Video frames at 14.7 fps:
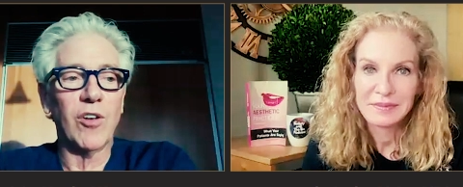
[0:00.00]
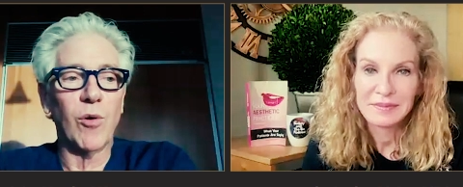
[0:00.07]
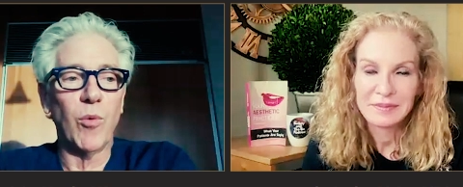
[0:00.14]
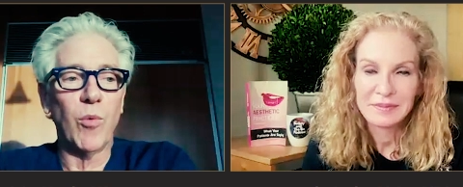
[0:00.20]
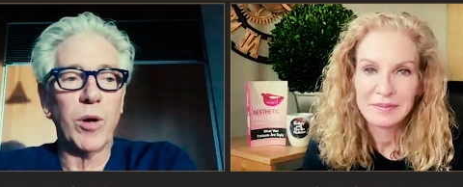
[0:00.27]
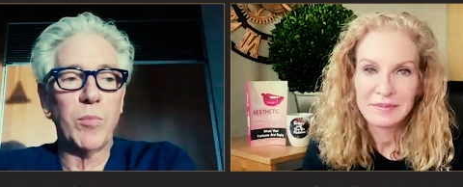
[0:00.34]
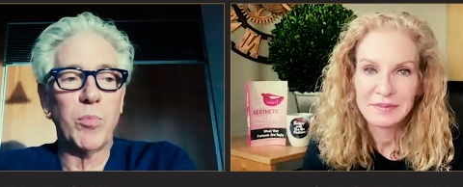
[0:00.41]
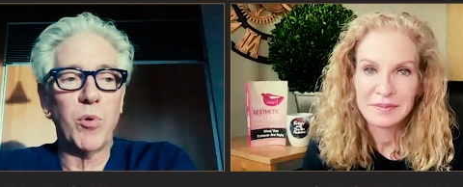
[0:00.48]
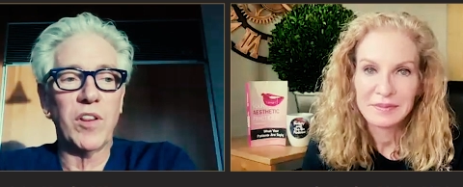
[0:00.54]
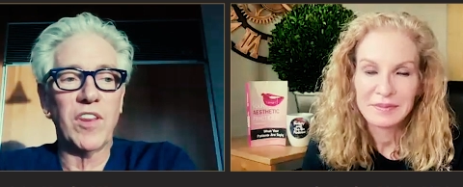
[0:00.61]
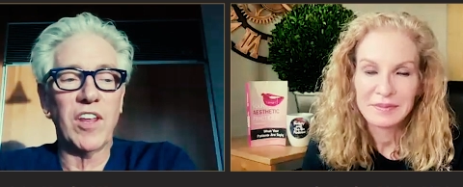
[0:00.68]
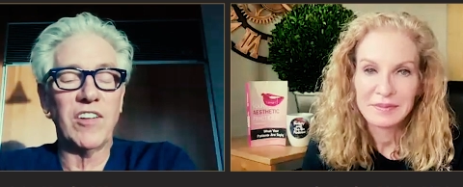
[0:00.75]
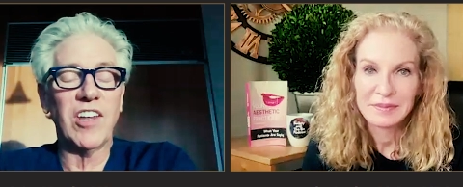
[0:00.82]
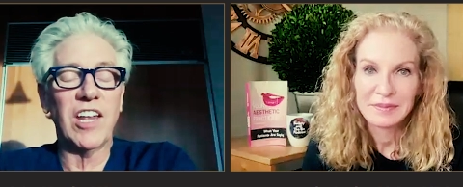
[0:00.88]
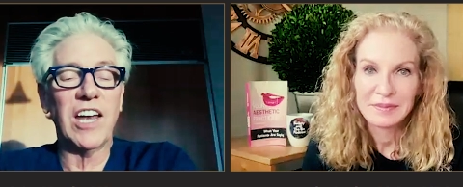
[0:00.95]
Speaker 1: so at one point,
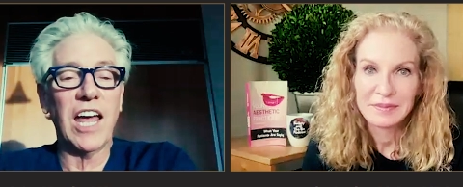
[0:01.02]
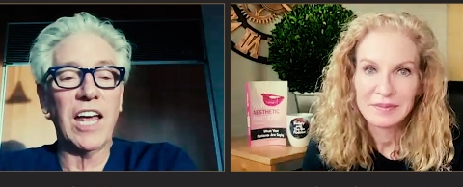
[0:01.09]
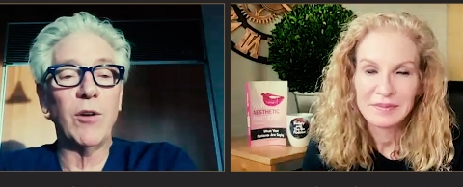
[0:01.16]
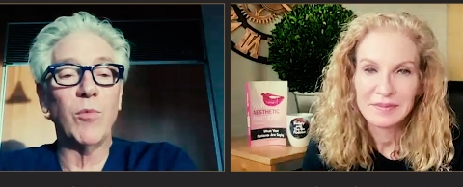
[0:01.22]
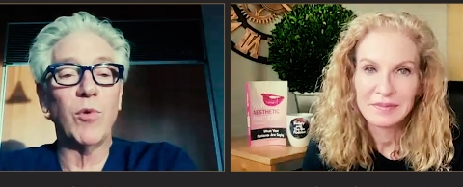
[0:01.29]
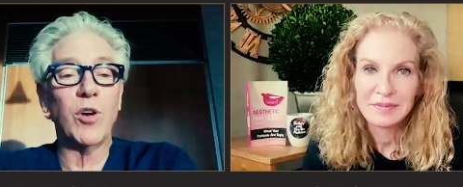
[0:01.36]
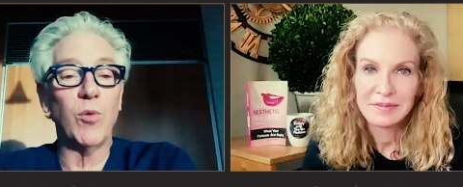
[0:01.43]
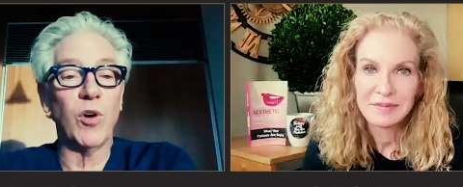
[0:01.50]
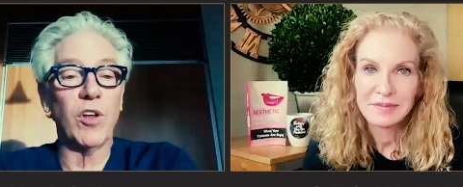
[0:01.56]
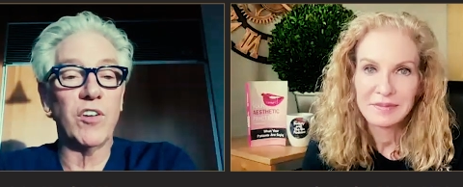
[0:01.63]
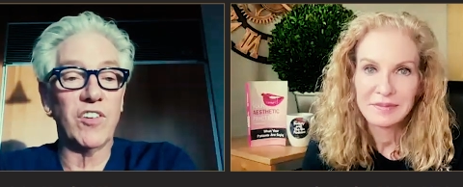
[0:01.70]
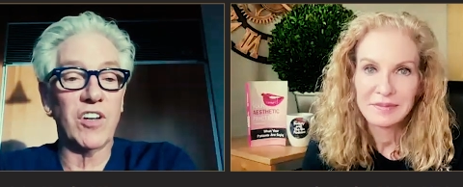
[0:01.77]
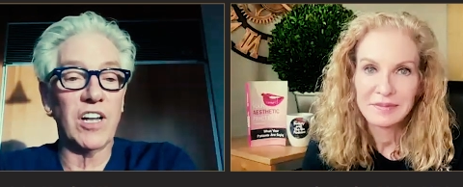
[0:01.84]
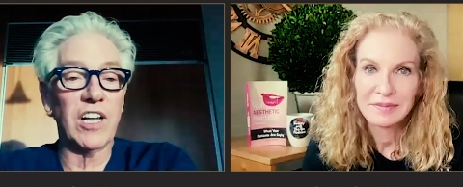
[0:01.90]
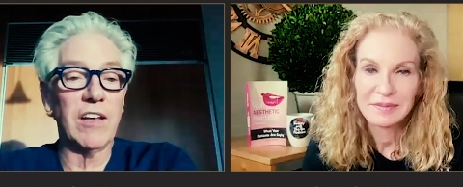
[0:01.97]
they said, anyone who
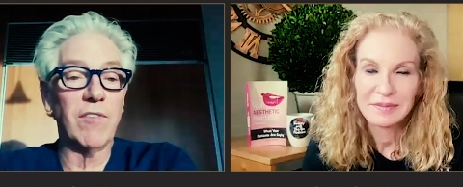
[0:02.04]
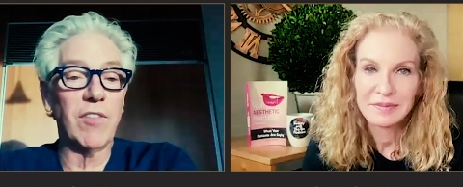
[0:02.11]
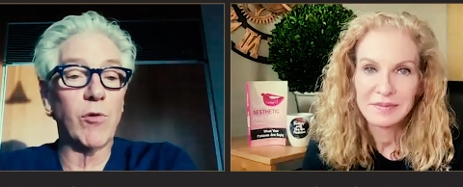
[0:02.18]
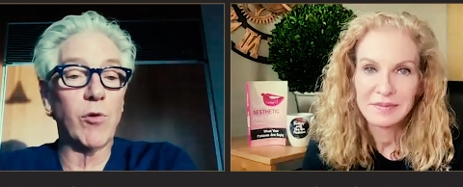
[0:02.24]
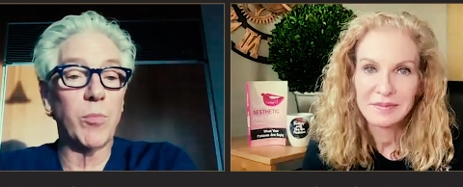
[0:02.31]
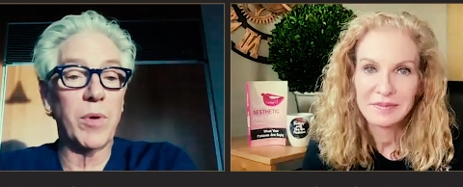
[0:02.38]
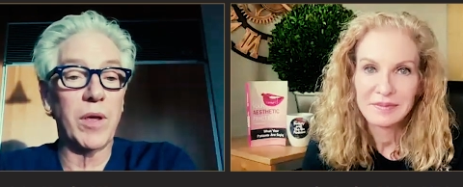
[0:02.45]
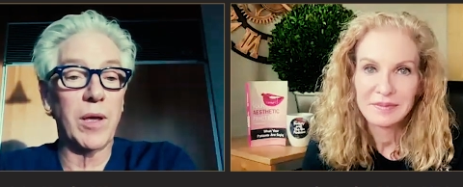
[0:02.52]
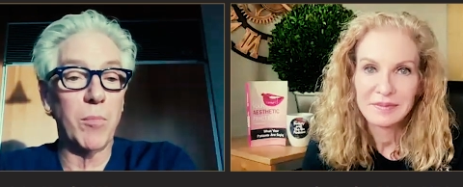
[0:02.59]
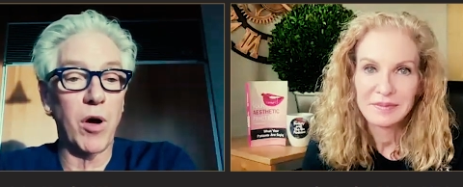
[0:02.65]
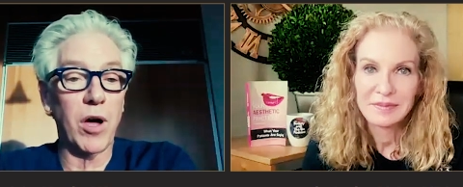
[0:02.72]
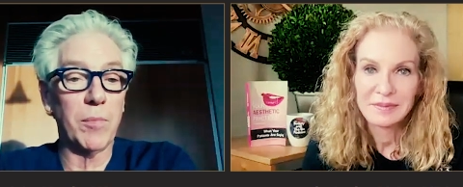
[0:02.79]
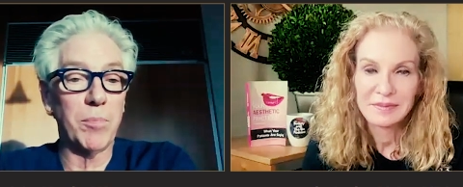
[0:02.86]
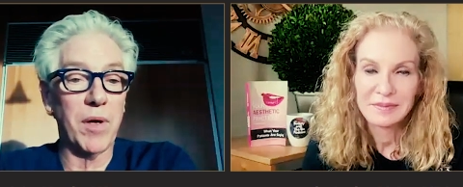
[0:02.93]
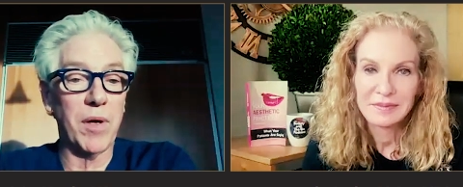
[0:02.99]
wants to leave, they were being
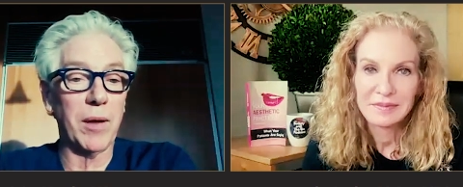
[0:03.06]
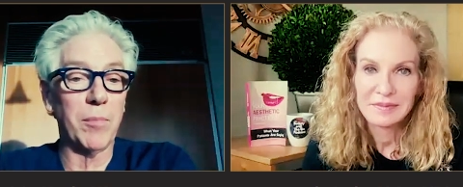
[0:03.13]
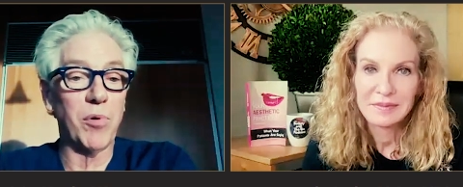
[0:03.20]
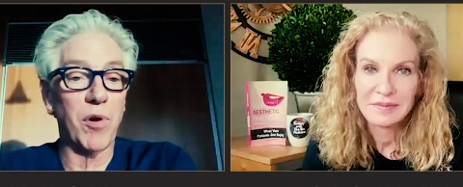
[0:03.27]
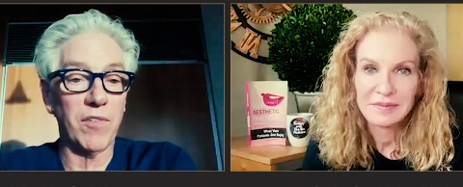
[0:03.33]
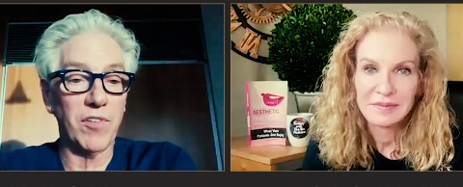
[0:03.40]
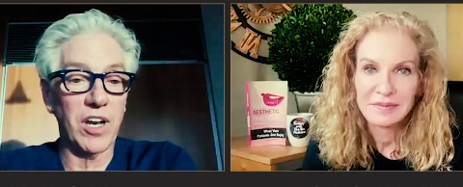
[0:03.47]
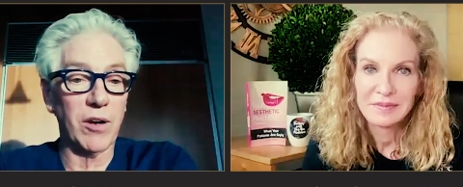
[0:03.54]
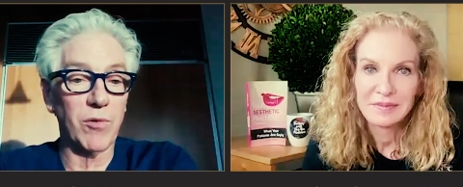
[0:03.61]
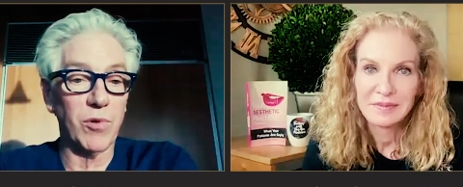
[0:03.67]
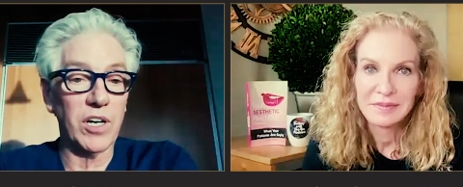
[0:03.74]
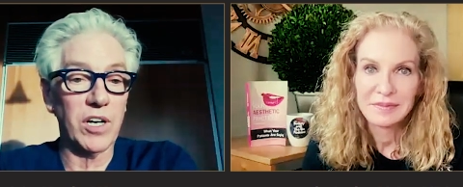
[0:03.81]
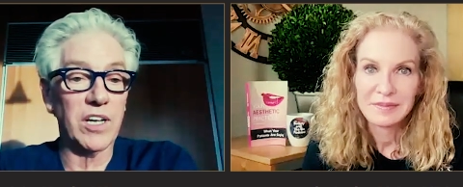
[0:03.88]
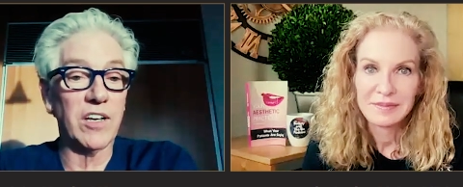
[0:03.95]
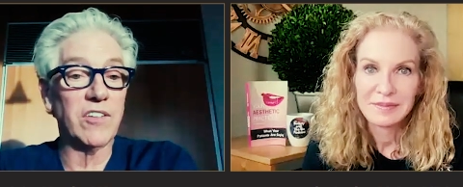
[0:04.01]
bought by private
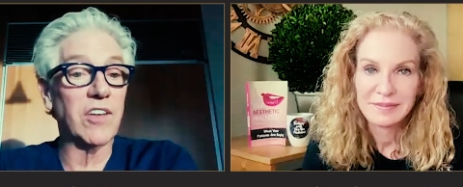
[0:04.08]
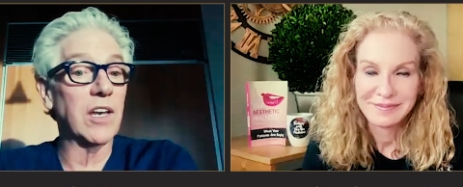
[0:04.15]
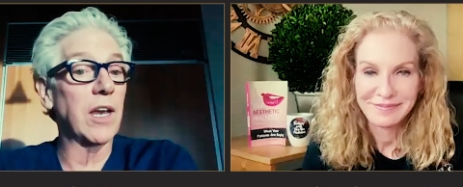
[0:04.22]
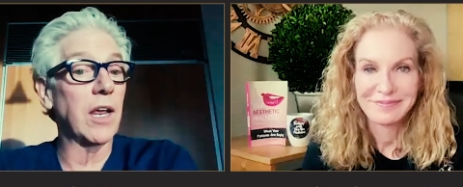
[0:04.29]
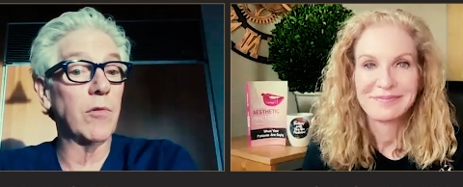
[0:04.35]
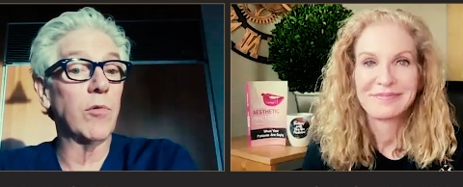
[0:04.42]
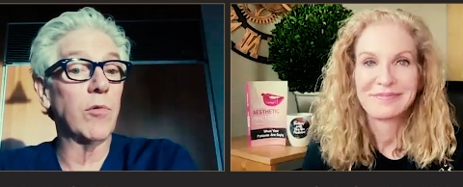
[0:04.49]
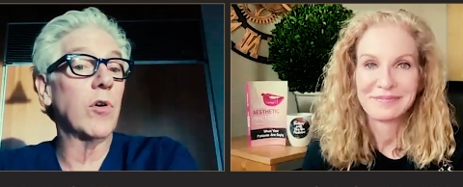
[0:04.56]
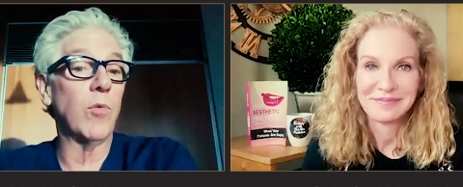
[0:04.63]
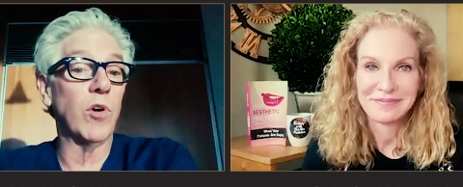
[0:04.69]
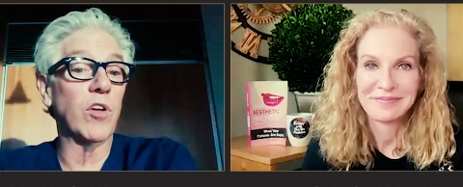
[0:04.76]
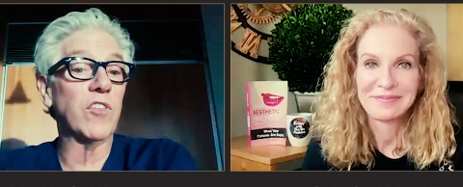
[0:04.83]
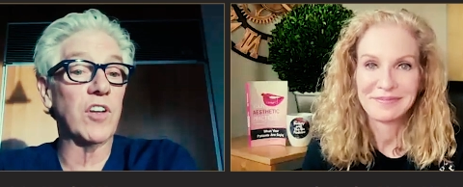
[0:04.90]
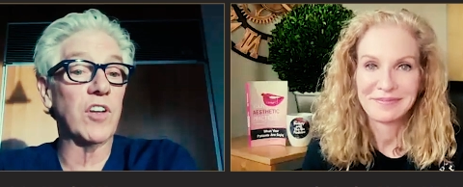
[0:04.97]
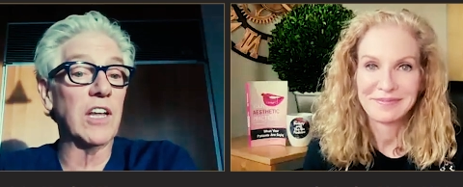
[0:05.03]
equity. And they said, anyone who
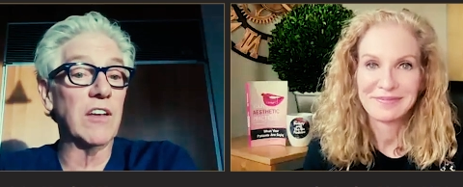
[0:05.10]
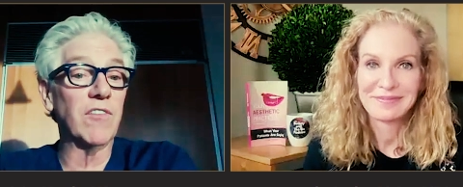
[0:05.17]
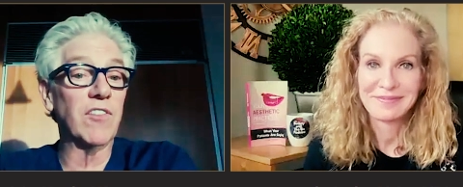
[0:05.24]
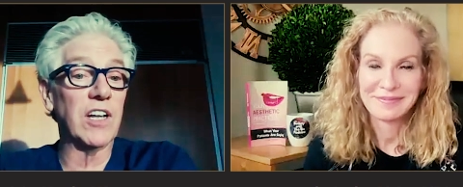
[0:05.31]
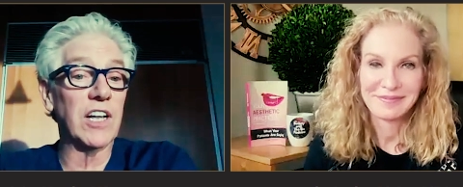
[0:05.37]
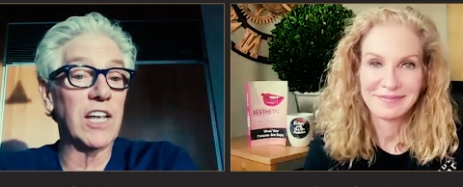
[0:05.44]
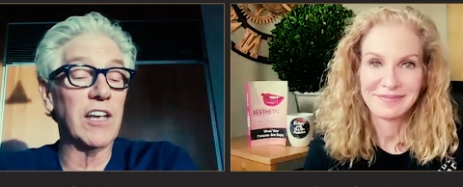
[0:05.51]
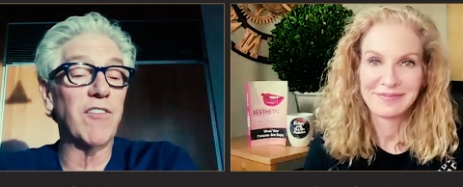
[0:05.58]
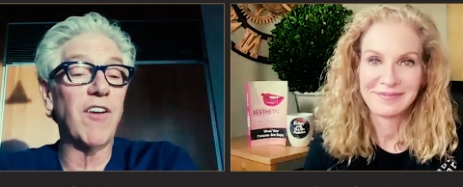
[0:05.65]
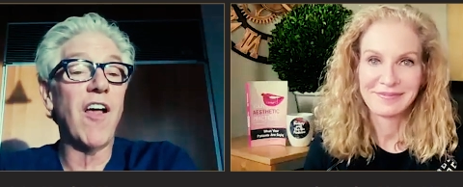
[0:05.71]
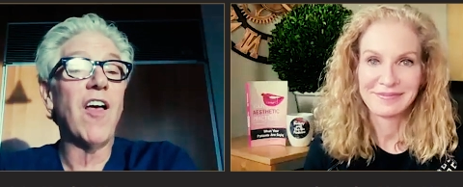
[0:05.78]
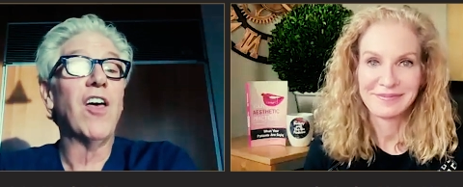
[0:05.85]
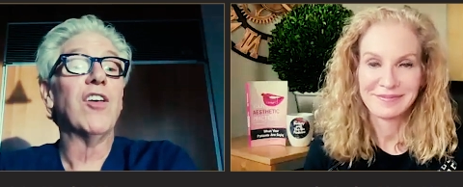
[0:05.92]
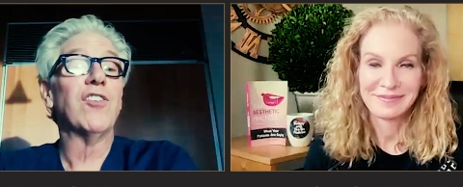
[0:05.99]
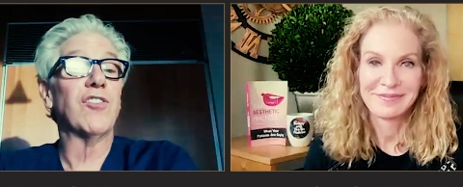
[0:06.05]
wants to leave can leave.
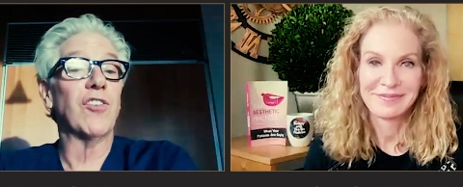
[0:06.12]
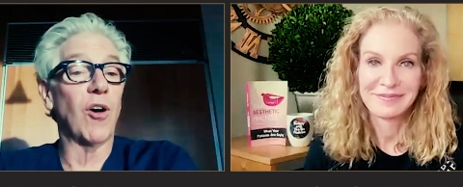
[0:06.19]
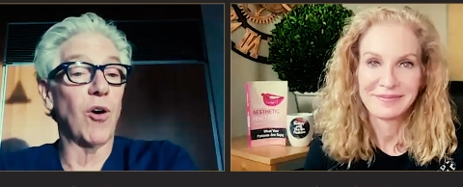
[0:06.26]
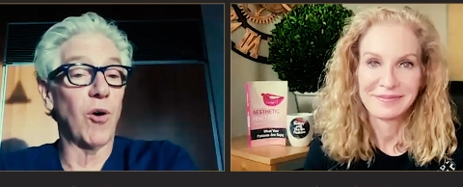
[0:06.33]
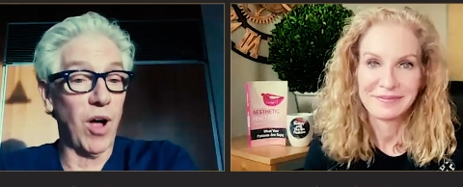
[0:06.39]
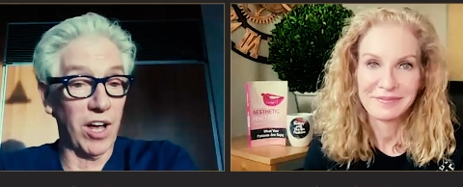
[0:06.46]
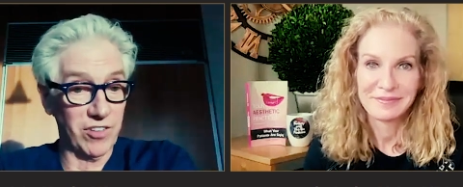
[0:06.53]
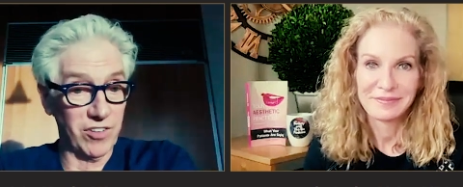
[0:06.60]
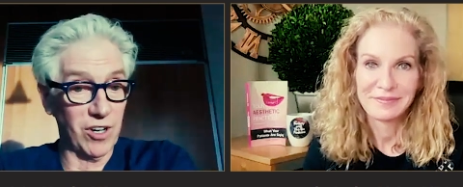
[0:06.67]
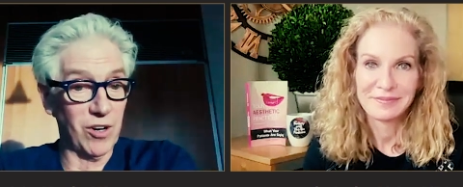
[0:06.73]
So I